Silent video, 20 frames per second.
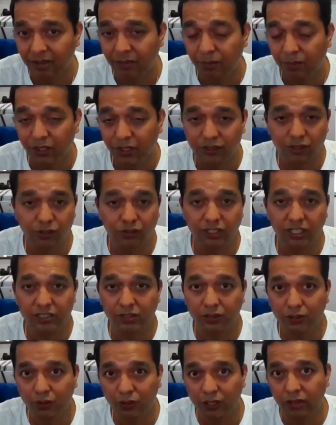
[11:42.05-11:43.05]
because you
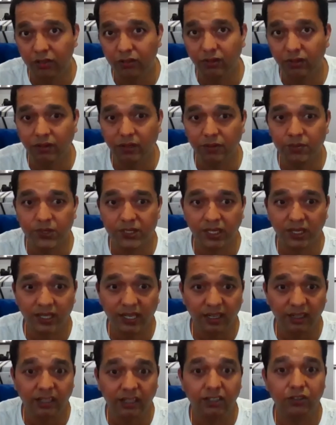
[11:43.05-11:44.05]
just go into the
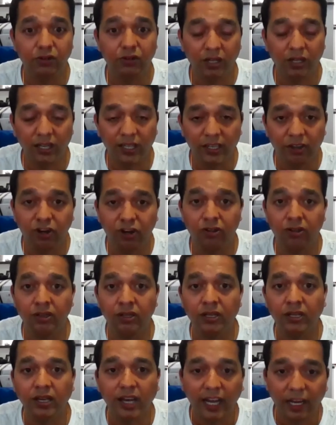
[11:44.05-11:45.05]
website, you click on
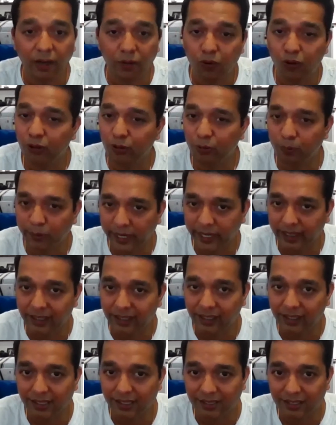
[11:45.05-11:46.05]
I want to
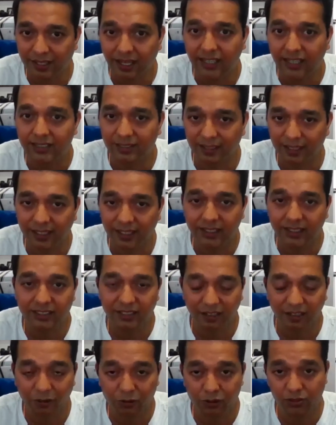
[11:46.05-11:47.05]
practice as a
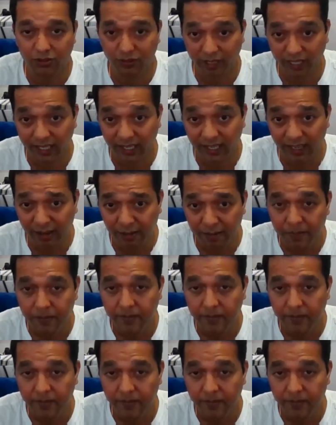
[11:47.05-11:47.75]
dentist in Australia.